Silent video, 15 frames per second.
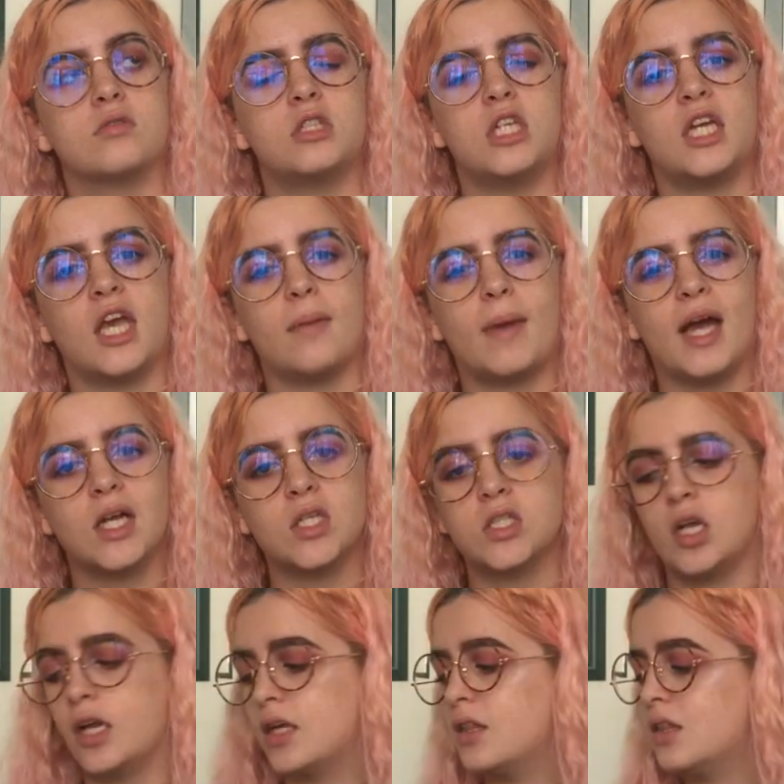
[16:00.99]
from TK
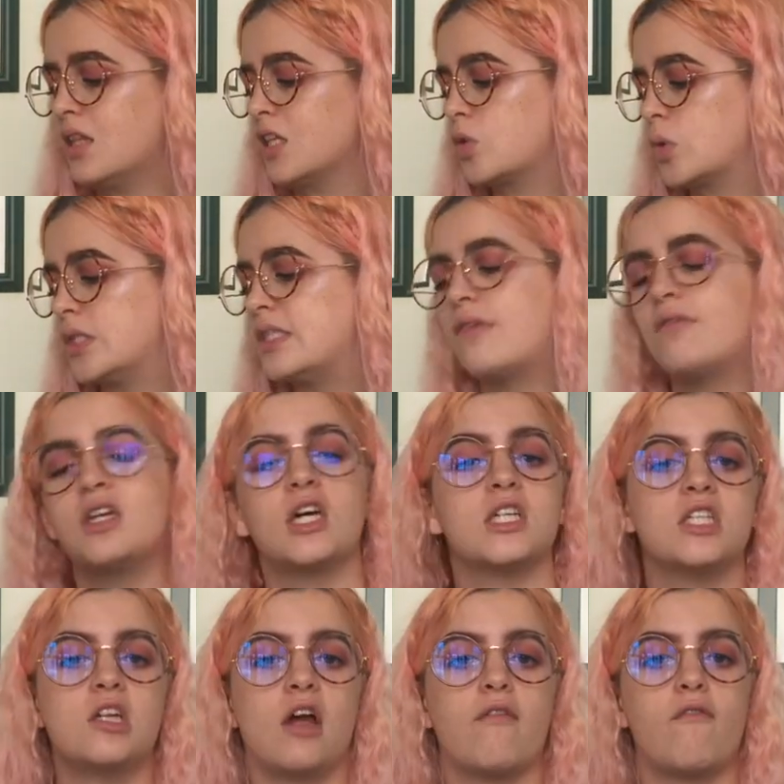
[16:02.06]
Maxx. Like, this was
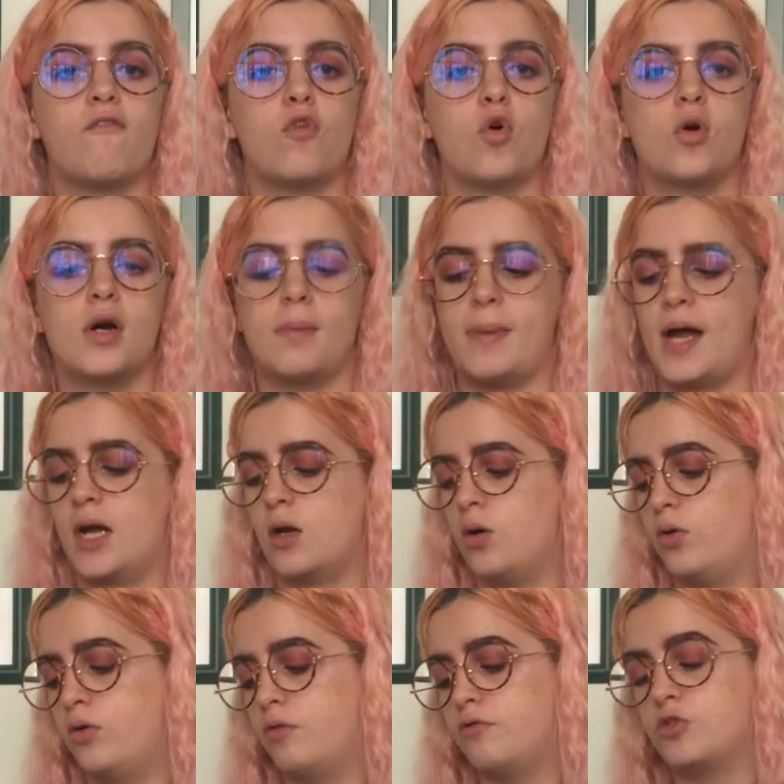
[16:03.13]
£7.99 for a pack
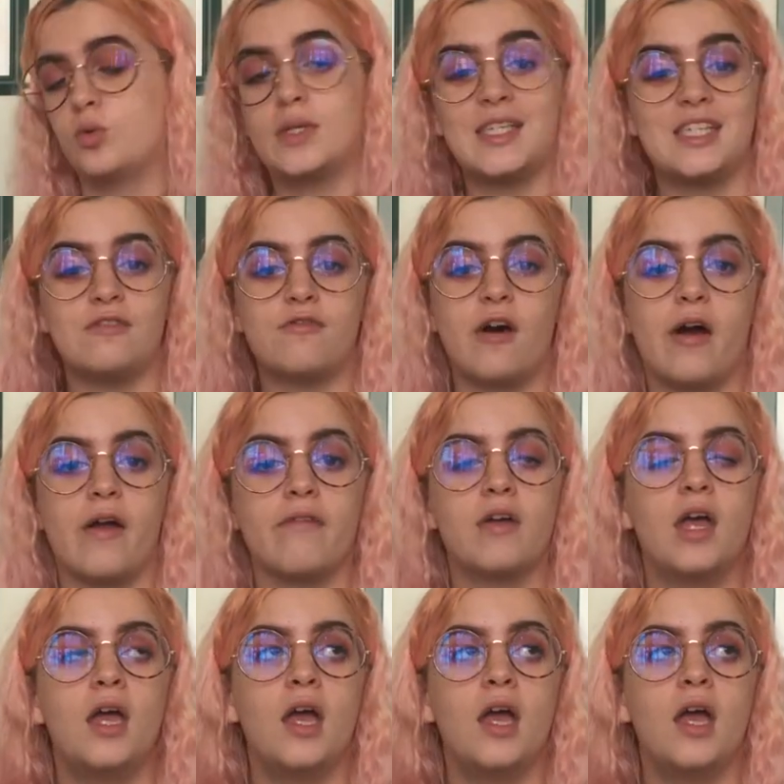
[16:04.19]
of 25,